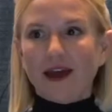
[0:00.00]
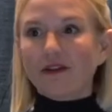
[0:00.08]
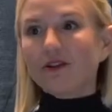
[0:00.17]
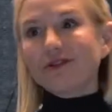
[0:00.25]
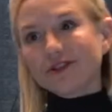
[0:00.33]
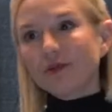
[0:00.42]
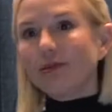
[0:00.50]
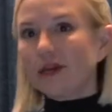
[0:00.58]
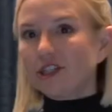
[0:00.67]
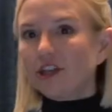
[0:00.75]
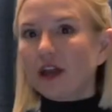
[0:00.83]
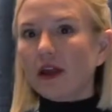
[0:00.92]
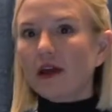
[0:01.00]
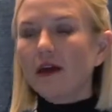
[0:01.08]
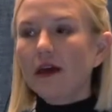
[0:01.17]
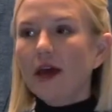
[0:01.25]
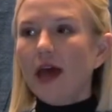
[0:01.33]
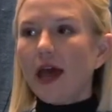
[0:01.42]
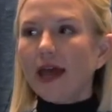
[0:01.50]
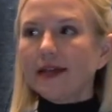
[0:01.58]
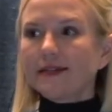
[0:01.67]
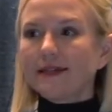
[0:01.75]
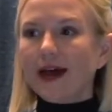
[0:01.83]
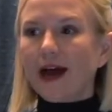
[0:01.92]
and also pitching
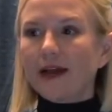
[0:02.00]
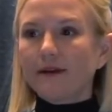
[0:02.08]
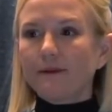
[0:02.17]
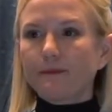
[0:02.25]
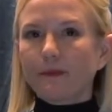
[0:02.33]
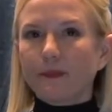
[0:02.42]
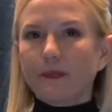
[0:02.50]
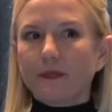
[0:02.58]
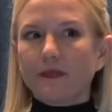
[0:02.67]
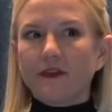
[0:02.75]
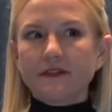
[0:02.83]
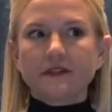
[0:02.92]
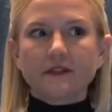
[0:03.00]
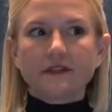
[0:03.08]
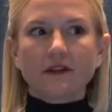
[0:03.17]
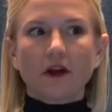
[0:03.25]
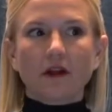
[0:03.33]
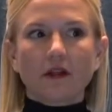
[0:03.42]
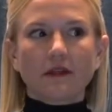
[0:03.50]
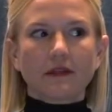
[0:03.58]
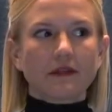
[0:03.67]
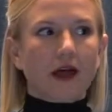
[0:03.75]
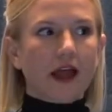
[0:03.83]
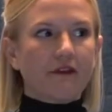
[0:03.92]
is that this is our
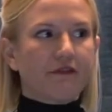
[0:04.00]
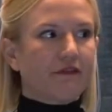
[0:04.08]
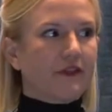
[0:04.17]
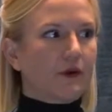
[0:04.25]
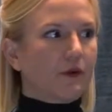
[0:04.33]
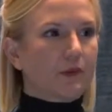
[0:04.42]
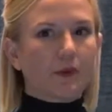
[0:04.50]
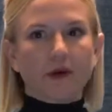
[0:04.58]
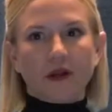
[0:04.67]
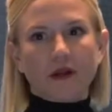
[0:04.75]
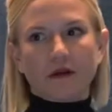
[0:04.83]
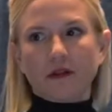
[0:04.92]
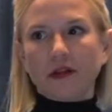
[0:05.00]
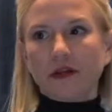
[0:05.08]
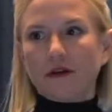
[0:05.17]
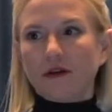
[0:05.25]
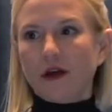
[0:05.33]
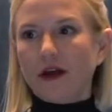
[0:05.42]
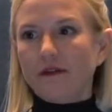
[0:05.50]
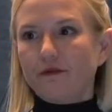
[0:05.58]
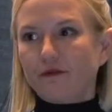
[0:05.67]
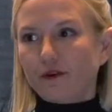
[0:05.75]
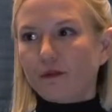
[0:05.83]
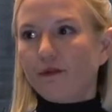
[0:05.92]
life that we're putting on the internet
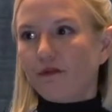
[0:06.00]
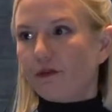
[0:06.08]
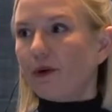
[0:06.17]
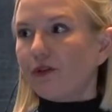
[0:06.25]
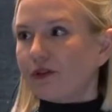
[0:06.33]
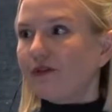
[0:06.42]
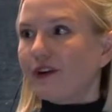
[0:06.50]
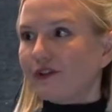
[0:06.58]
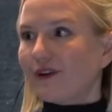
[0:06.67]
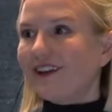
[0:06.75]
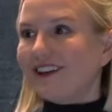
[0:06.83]
for, for most of us, right?